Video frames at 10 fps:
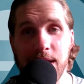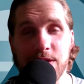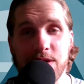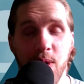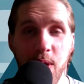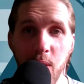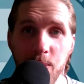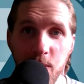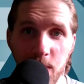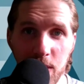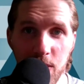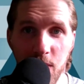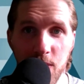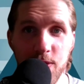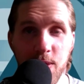And so I hope you really
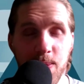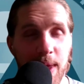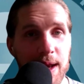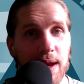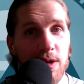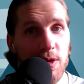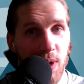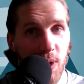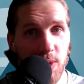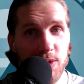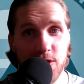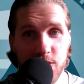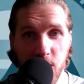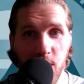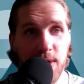learn from that in your own
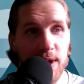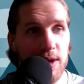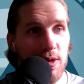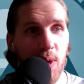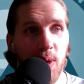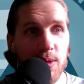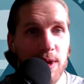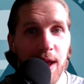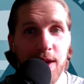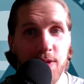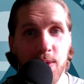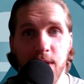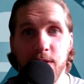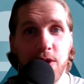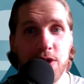story, in your own life,
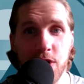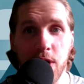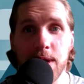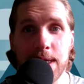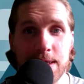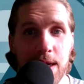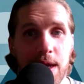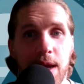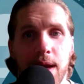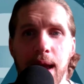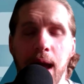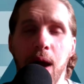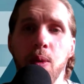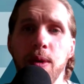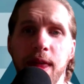whatever your struggle is.
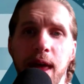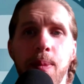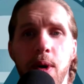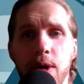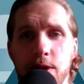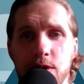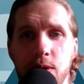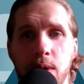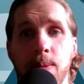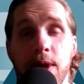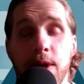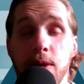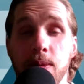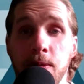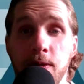How would that part of the story be
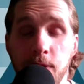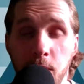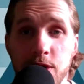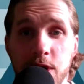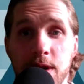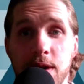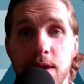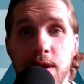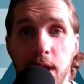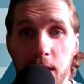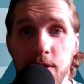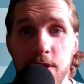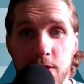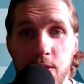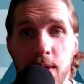the fortune of
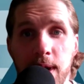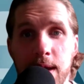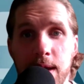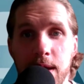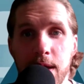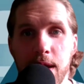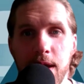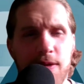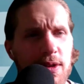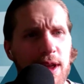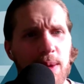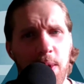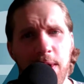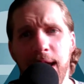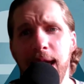your story? if you think
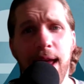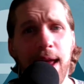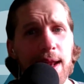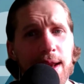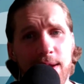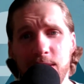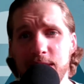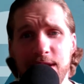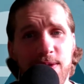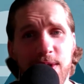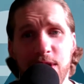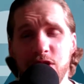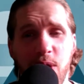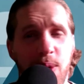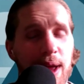about any good TV
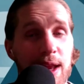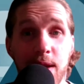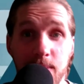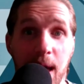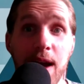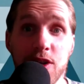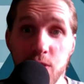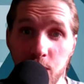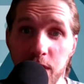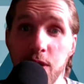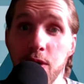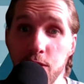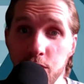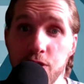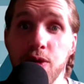show, any actually
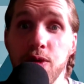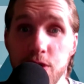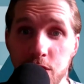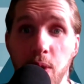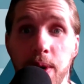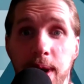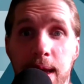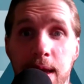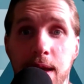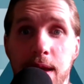good true story,